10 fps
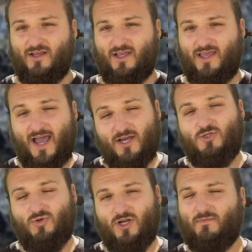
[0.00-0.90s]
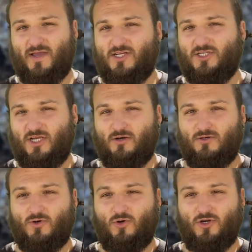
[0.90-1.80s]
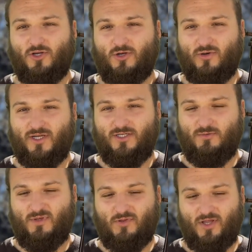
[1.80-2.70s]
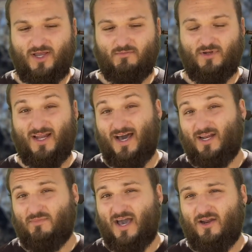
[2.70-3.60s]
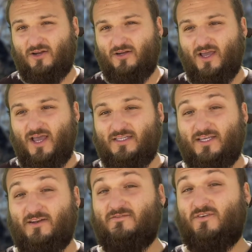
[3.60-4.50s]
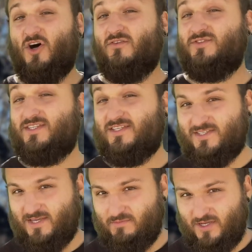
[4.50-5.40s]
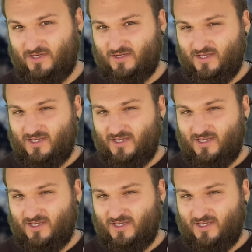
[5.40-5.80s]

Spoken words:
an actual arpeggio, or you're going to be playing a melodic pattern that involves skipping